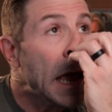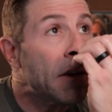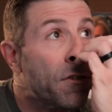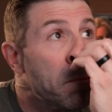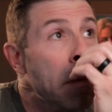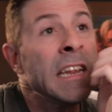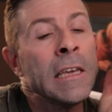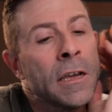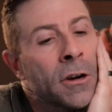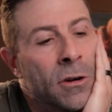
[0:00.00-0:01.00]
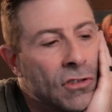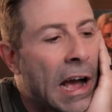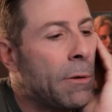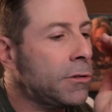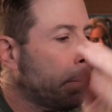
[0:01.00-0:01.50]
And for many years,
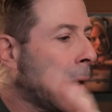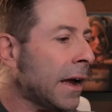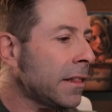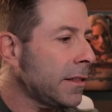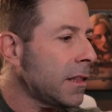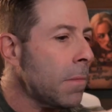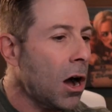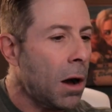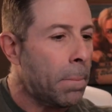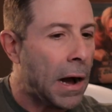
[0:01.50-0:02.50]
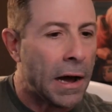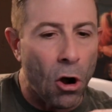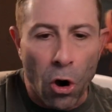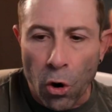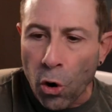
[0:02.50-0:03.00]
I was piling them up on
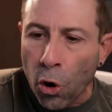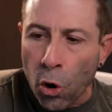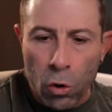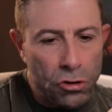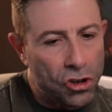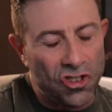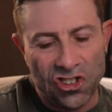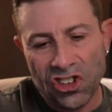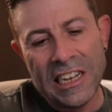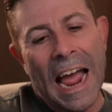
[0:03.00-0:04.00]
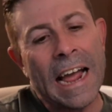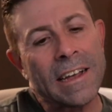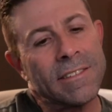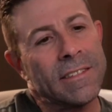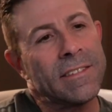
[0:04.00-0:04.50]
a whole just
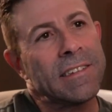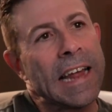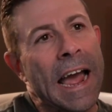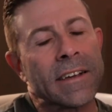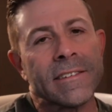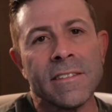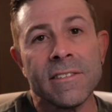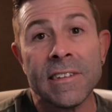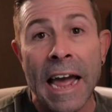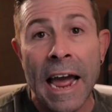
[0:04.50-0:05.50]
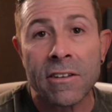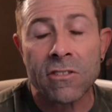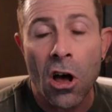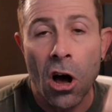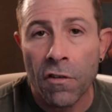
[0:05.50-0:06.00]
stacks and stacks and stacks
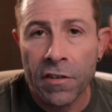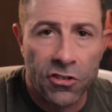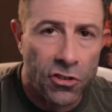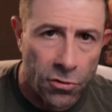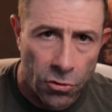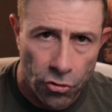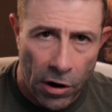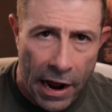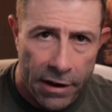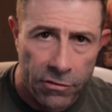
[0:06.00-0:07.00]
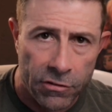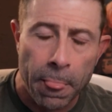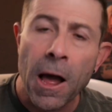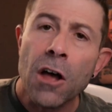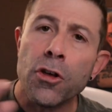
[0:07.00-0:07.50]
of external drives.
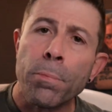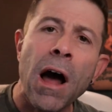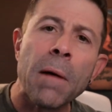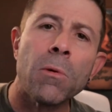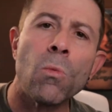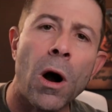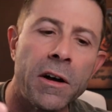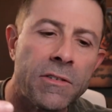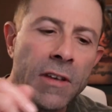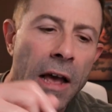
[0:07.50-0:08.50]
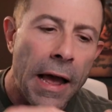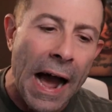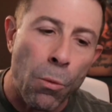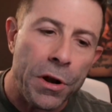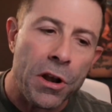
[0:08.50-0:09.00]
The problem was
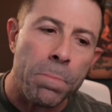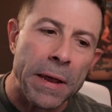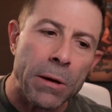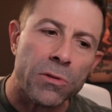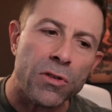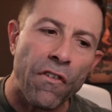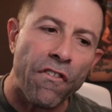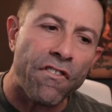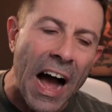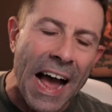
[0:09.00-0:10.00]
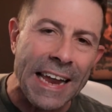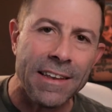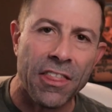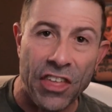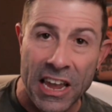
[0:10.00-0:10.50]
I wouldn't be able to
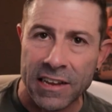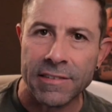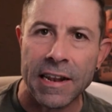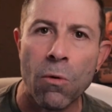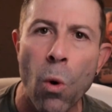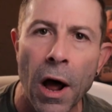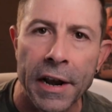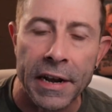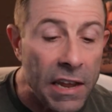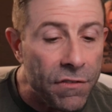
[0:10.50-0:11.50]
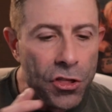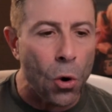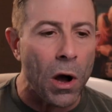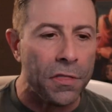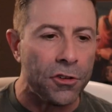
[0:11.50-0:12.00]
find things that I wanted, even
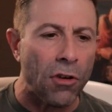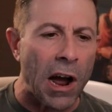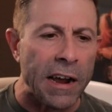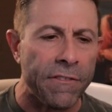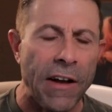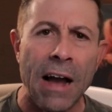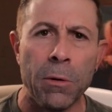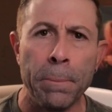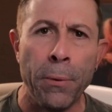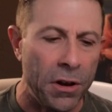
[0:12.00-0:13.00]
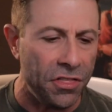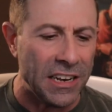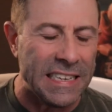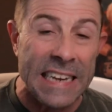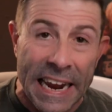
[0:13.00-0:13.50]
though on the drive I would put
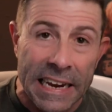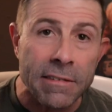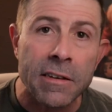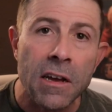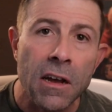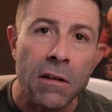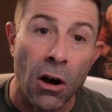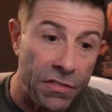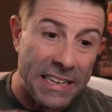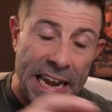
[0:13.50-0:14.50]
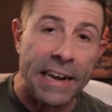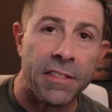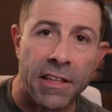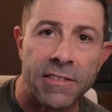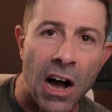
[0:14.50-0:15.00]
the date of the data
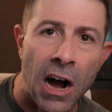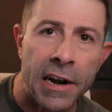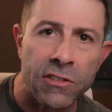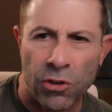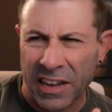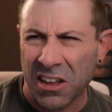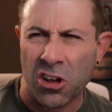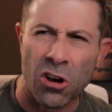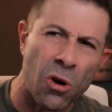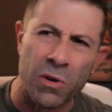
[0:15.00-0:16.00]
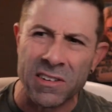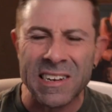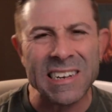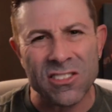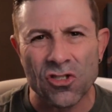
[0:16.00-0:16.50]
that's on it so I can go and
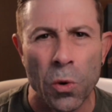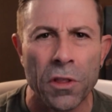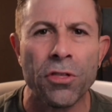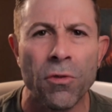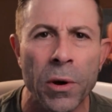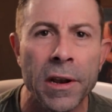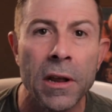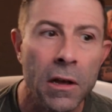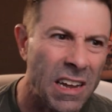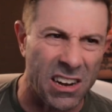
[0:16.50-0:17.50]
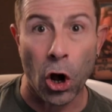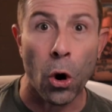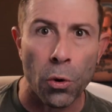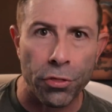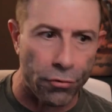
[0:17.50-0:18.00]
kind of sort through it, kind of
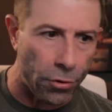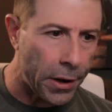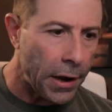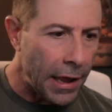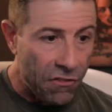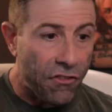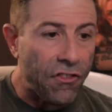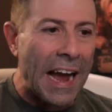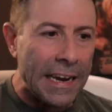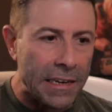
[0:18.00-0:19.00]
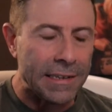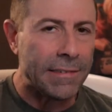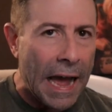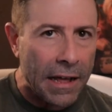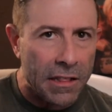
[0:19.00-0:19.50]
cull through it and find
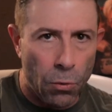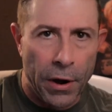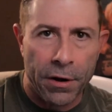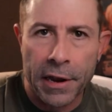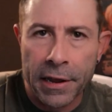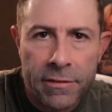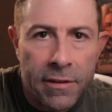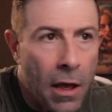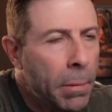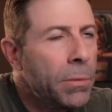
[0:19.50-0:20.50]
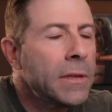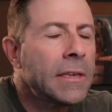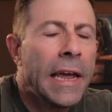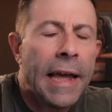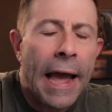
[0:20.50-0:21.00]
exactly where it is, but it would
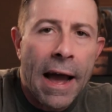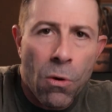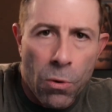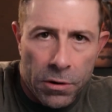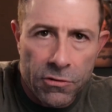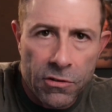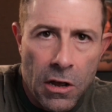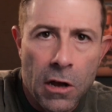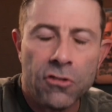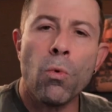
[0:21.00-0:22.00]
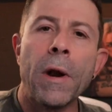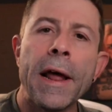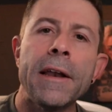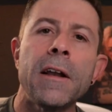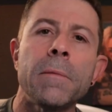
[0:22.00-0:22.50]
take hours. So what
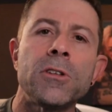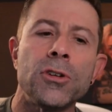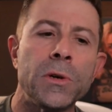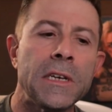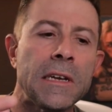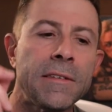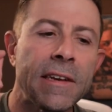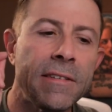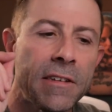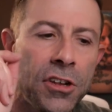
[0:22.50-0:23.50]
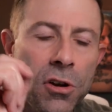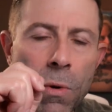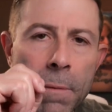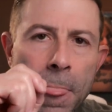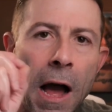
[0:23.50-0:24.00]
I ended up doing is I said, you know
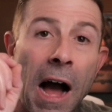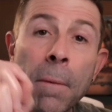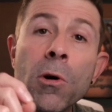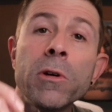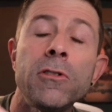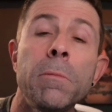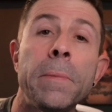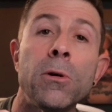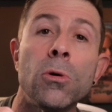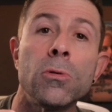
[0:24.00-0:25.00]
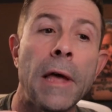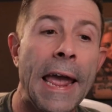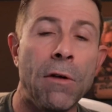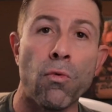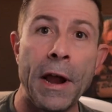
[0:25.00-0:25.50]
what? I'm going to build
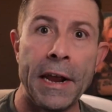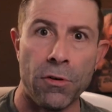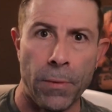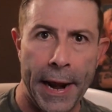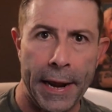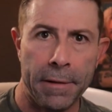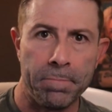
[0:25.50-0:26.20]
a RAID array.